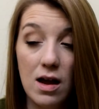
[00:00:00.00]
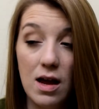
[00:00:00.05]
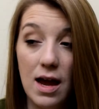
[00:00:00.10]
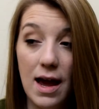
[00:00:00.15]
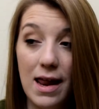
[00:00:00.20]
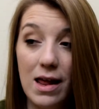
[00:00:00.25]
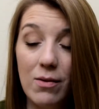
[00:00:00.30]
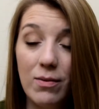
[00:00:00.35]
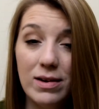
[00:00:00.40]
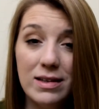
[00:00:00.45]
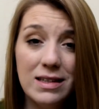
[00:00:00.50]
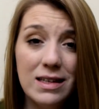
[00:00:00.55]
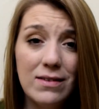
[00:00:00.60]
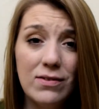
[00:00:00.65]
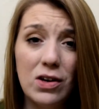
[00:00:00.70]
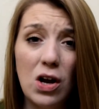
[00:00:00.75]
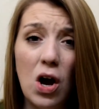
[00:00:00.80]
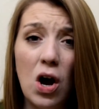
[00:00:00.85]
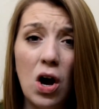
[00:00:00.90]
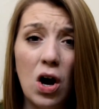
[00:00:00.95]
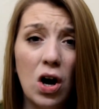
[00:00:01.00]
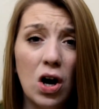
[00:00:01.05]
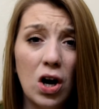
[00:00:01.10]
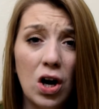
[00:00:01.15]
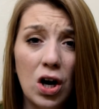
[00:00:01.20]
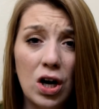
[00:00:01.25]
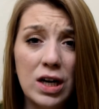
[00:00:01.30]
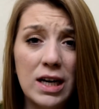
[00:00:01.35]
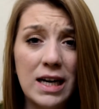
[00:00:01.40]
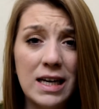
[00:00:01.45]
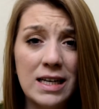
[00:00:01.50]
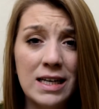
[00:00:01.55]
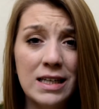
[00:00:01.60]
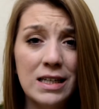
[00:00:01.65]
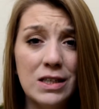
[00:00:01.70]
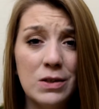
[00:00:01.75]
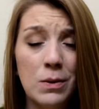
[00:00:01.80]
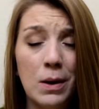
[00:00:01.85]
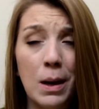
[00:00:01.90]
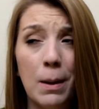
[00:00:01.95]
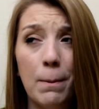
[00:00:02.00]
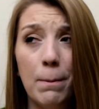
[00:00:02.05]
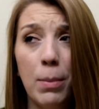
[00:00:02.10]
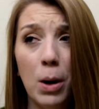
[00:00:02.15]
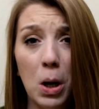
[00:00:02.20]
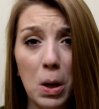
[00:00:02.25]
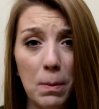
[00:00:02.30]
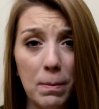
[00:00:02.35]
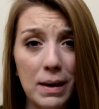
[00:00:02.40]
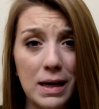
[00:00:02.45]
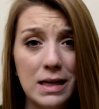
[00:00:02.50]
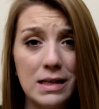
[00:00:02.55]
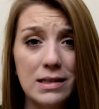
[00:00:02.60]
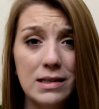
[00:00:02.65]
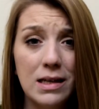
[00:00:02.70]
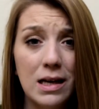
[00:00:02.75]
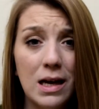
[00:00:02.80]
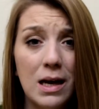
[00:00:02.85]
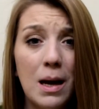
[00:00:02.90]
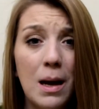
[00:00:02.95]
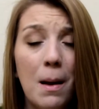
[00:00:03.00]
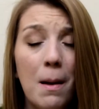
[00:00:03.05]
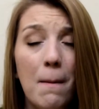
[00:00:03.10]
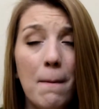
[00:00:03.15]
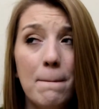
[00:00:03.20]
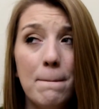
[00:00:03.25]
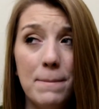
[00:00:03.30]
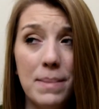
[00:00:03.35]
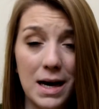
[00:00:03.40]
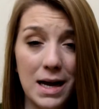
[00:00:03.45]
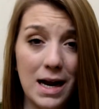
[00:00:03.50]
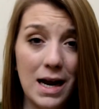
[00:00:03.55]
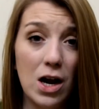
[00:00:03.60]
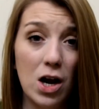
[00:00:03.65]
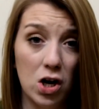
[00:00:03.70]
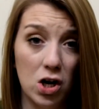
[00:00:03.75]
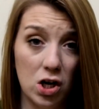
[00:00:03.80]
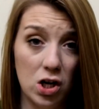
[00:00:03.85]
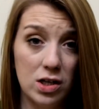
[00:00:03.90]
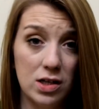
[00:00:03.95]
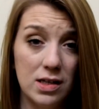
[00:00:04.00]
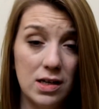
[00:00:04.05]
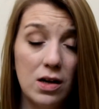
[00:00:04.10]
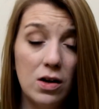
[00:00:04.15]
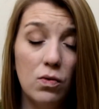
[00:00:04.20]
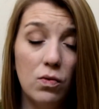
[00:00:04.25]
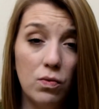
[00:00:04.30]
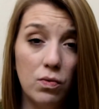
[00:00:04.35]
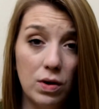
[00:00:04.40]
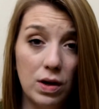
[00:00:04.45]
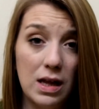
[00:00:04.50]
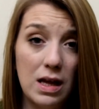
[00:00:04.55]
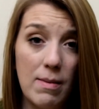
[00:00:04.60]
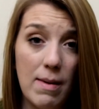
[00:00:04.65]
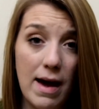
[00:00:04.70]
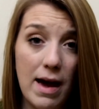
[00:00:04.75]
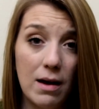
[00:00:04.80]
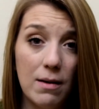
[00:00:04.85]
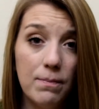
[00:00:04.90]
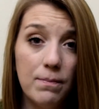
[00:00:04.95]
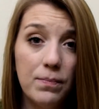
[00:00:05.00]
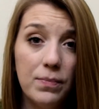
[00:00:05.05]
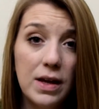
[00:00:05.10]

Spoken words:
And it wasn't even hard. He didn't do it on purpose, but it hurt really bad.